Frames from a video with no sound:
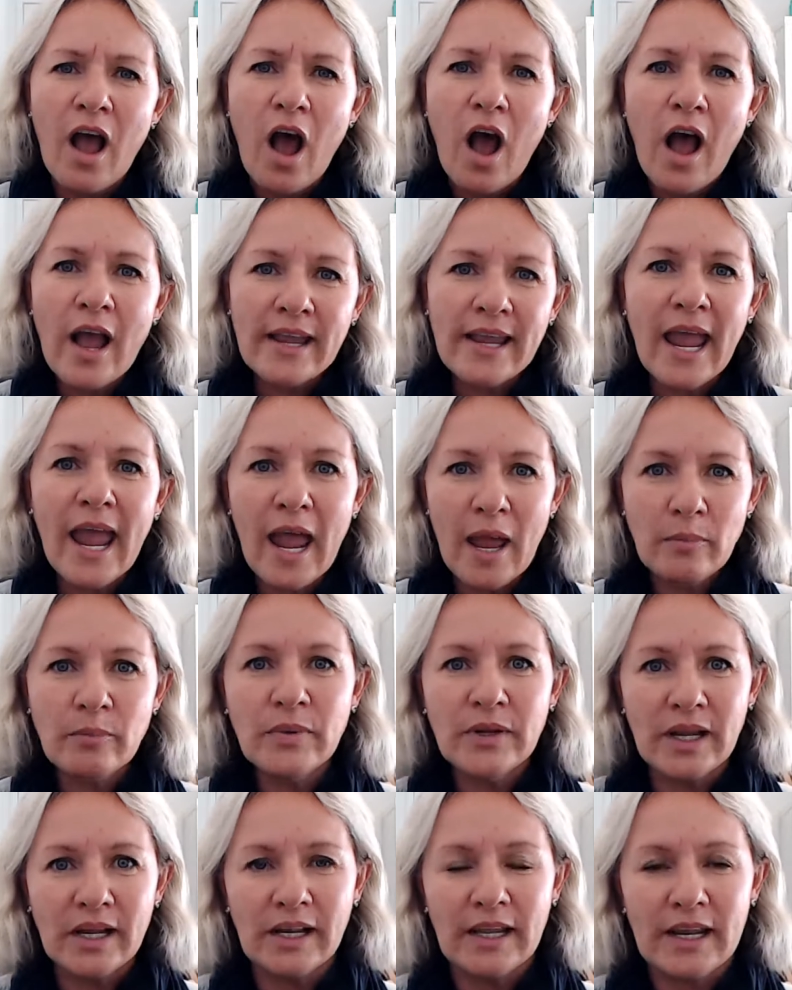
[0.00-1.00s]
I can
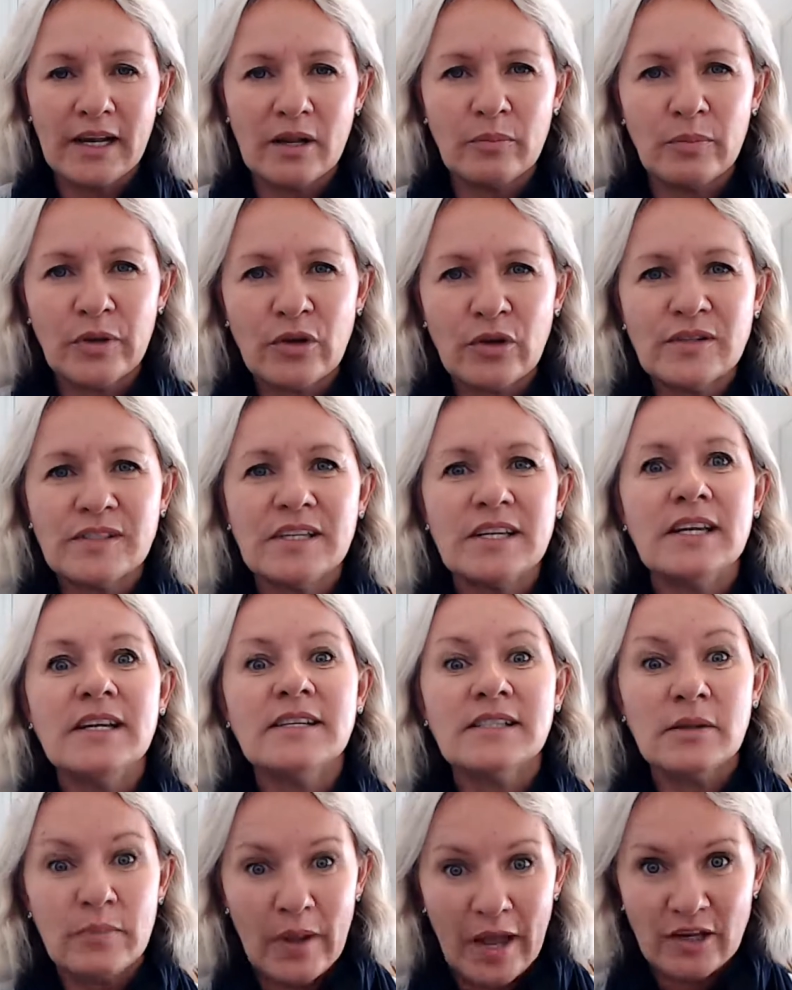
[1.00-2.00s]
be a leader, because it
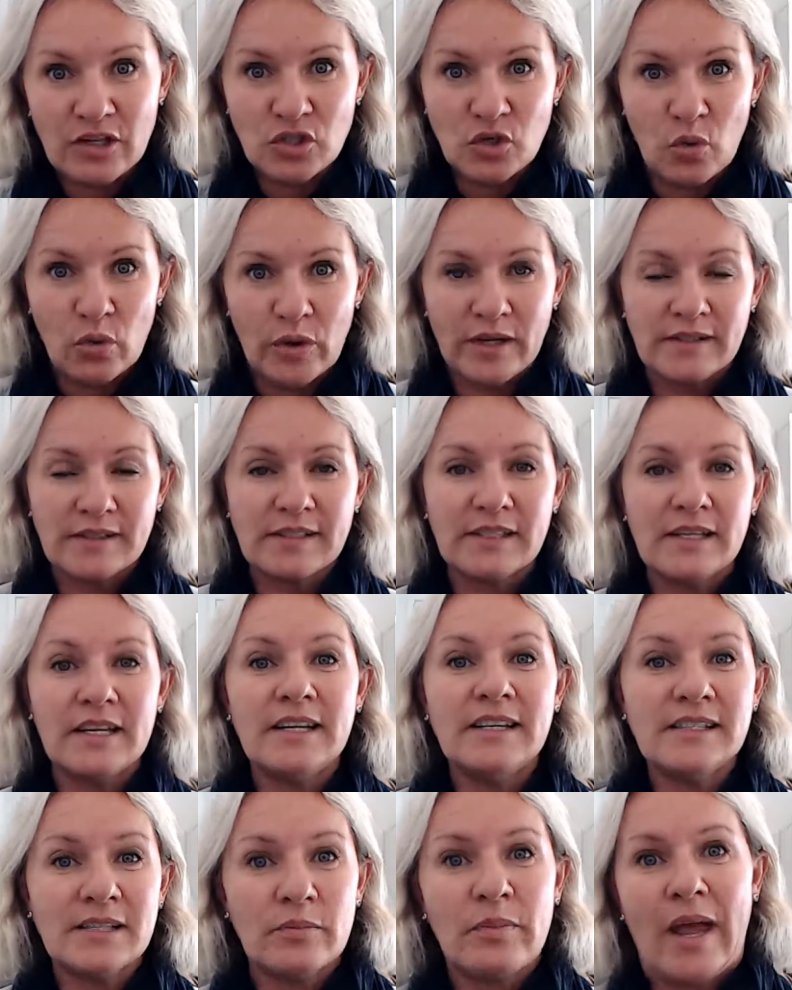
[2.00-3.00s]
is about choice. It
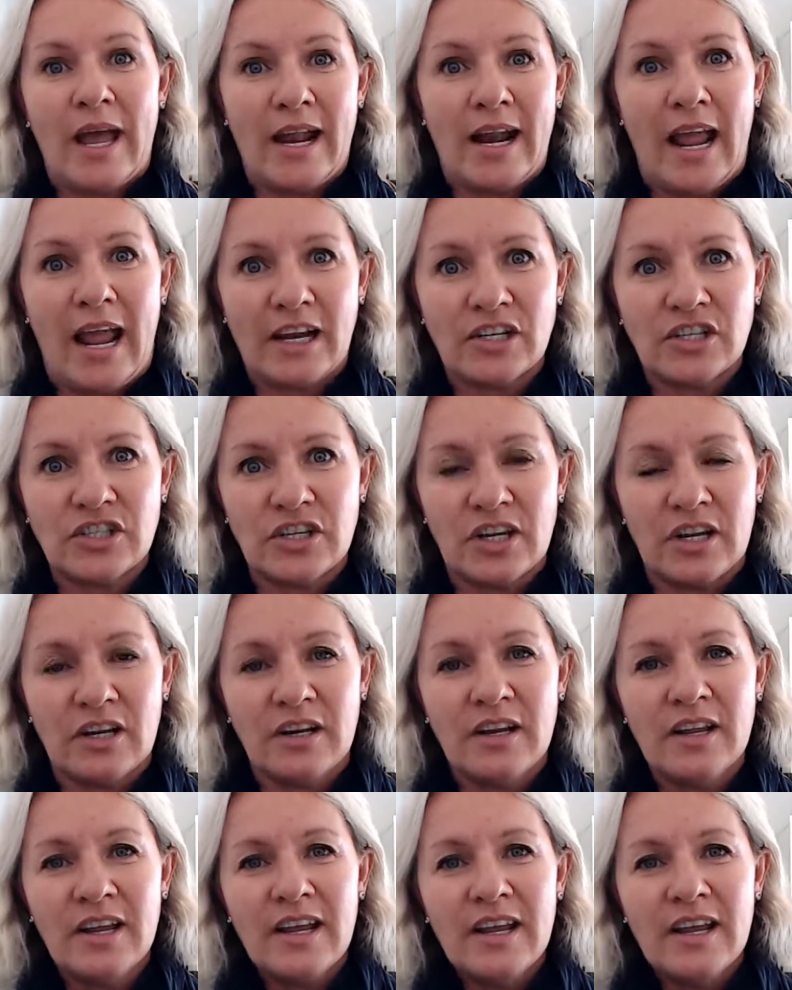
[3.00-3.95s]
is about action.